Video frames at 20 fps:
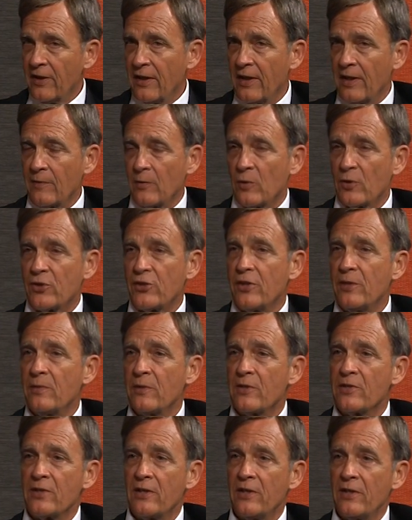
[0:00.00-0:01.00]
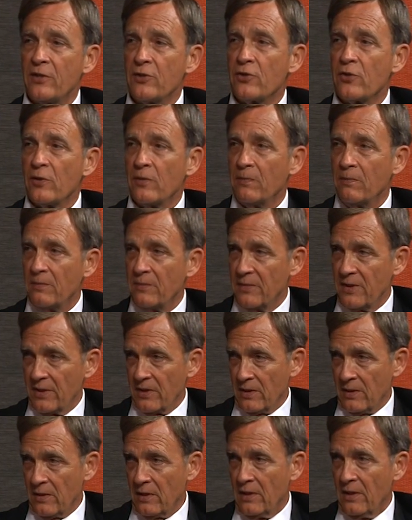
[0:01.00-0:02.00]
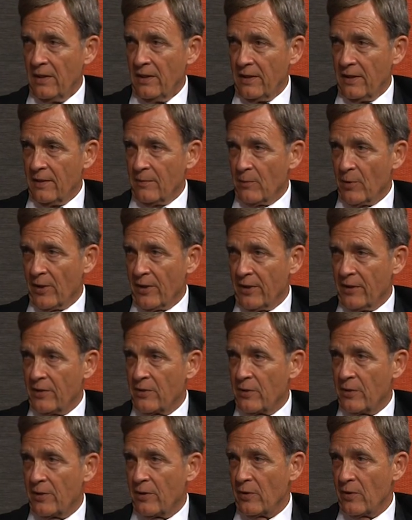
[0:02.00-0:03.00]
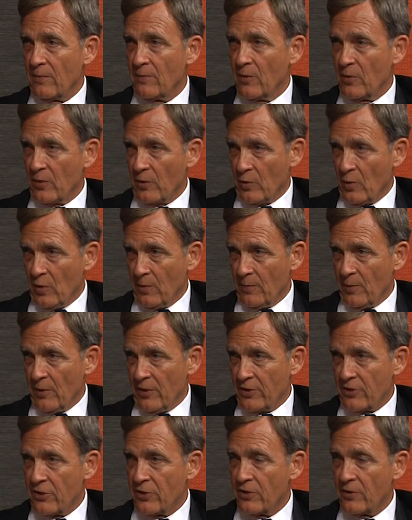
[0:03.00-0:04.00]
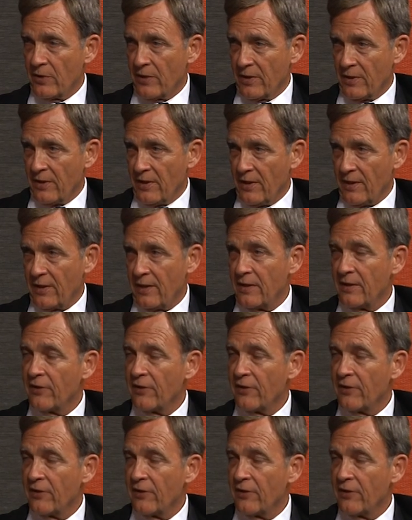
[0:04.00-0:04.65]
And of course, she was instrumental in bringing Toyota Motor Corporation to Kentucky,